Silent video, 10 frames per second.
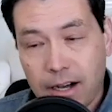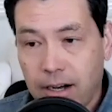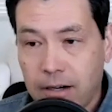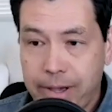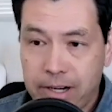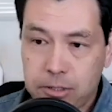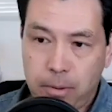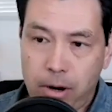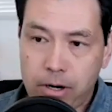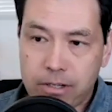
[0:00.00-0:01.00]
And as
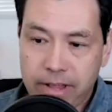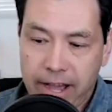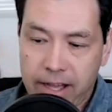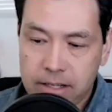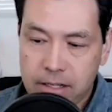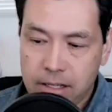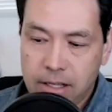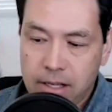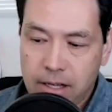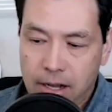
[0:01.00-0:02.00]
part of that,
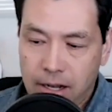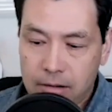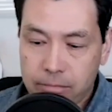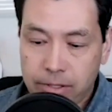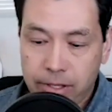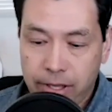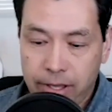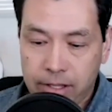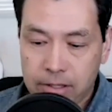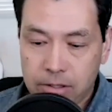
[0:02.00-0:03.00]

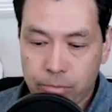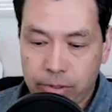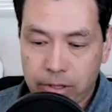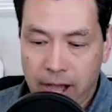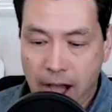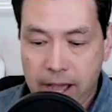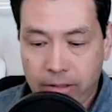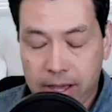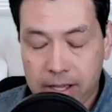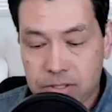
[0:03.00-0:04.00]
it really
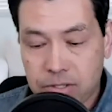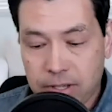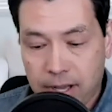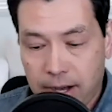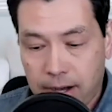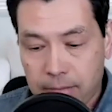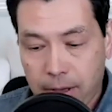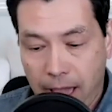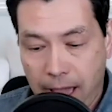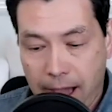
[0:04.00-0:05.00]
highlights
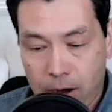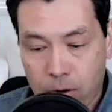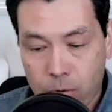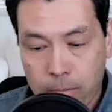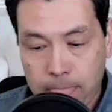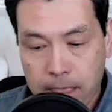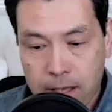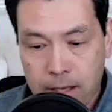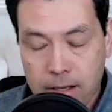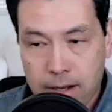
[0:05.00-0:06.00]
how
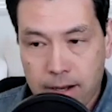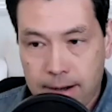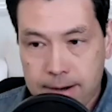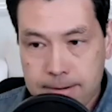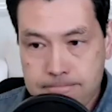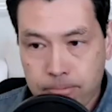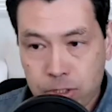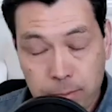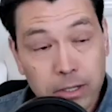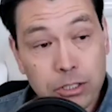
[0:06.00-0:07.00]

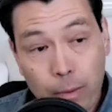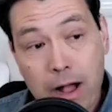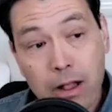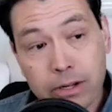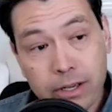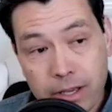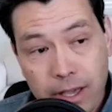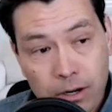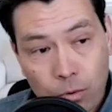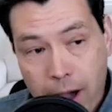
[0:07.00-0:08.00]
spirituality
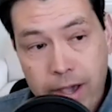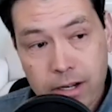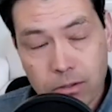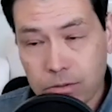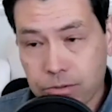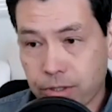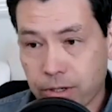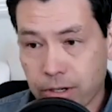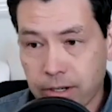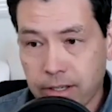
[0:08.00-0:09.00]
in Hawaiian
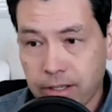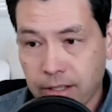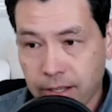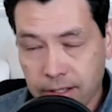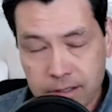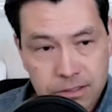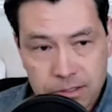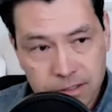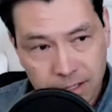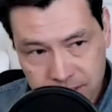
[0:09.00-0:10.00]
culture
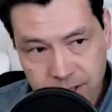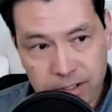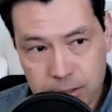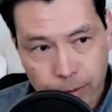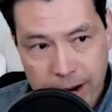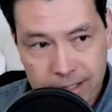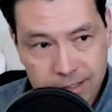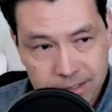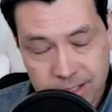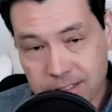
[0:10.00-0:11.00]
is a serious
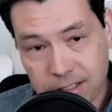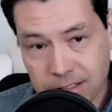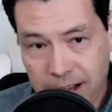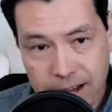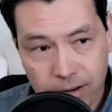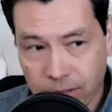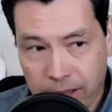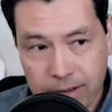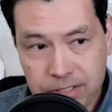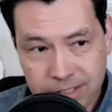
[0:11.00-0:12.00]
practice. It's an entire
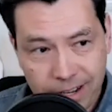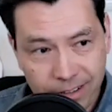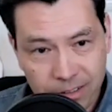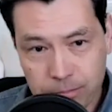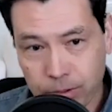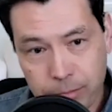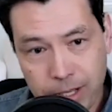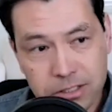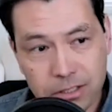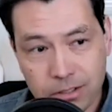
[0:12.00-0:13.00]
lifestyle. It
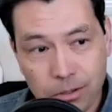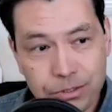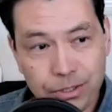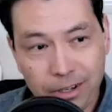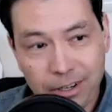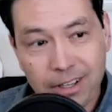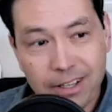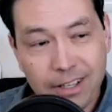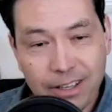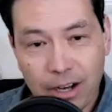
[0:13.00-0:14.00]
permeates the culture.
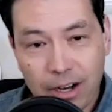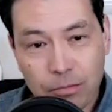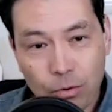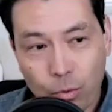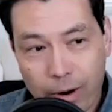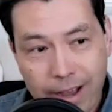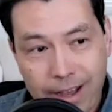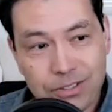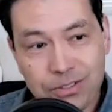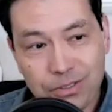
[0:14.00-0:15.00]

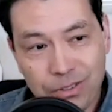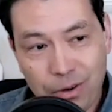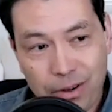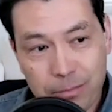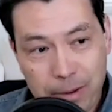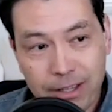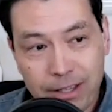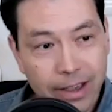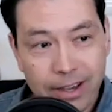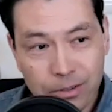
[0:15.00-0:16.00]
Whereas, on the
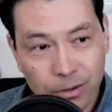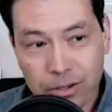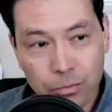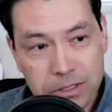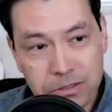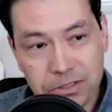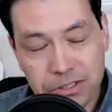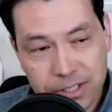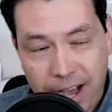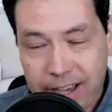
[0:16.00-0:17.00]
mainland or in Western
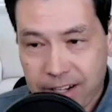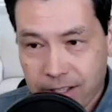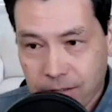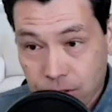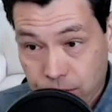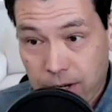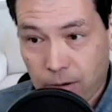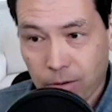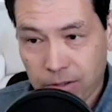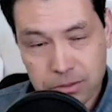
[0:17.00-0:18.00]
society in
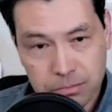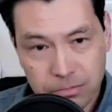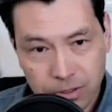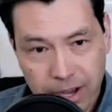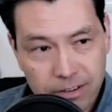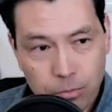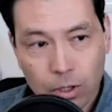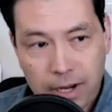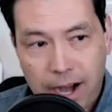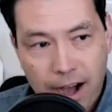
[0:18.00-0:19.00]
general, it's kind of more
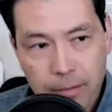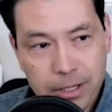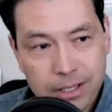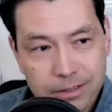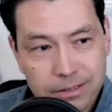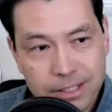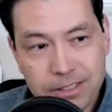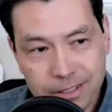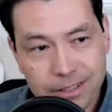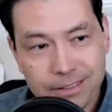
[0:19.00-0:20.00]
of a hobby,
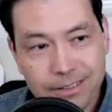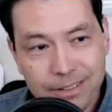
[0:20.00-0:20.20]
isn't it?